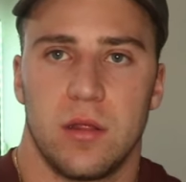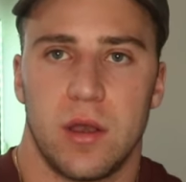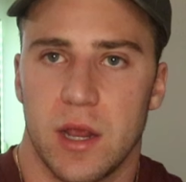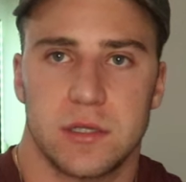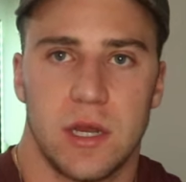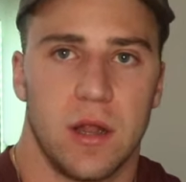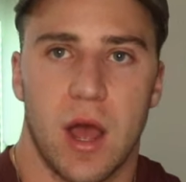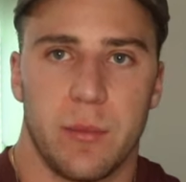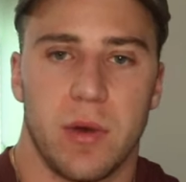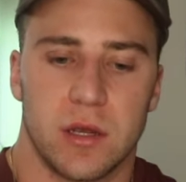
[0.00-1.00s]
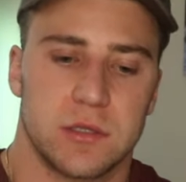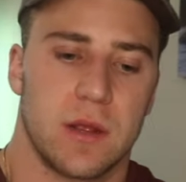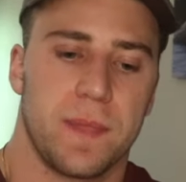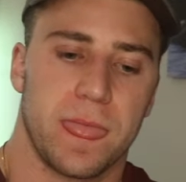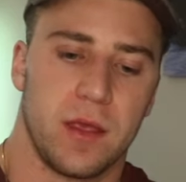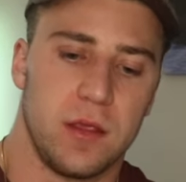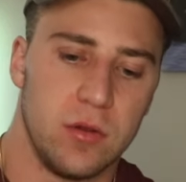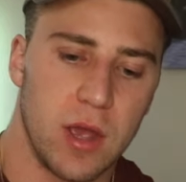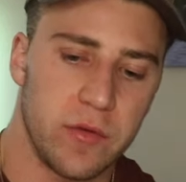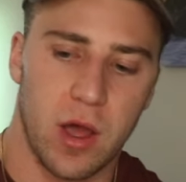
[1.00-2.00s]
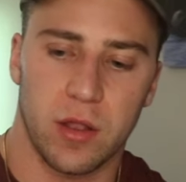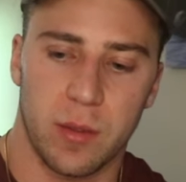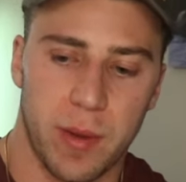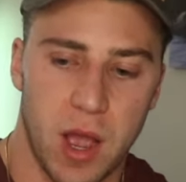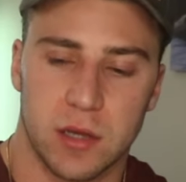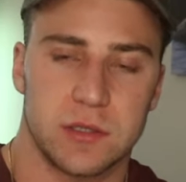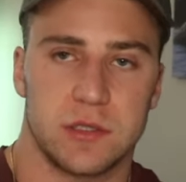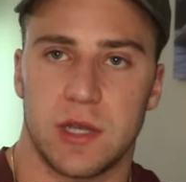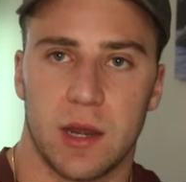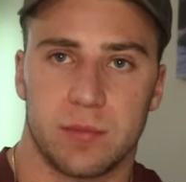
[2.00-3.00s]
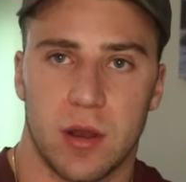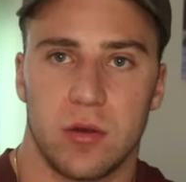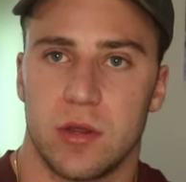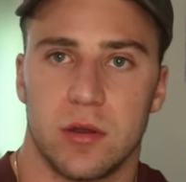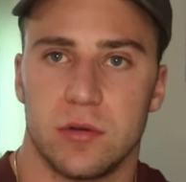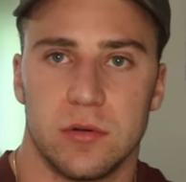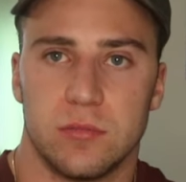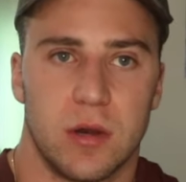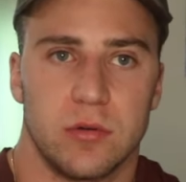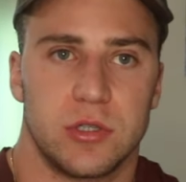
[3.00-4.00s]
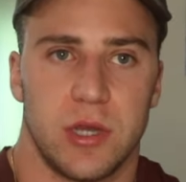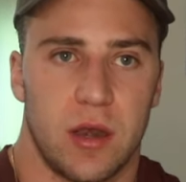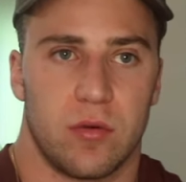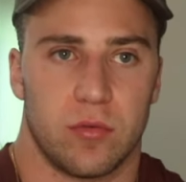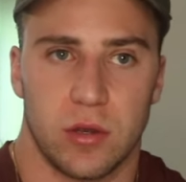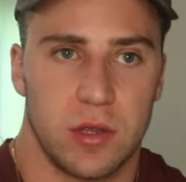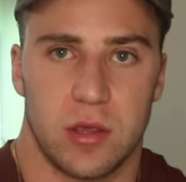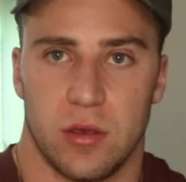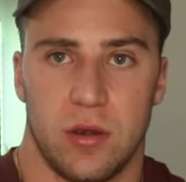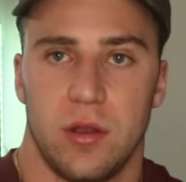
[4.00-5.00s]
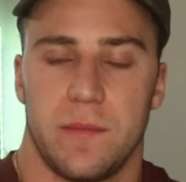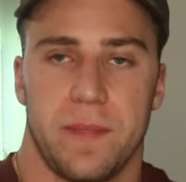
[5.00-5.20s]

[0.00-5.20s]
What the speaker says: The next Elon Musk. You have all the boxes checked, bro. You're doing most shit really good.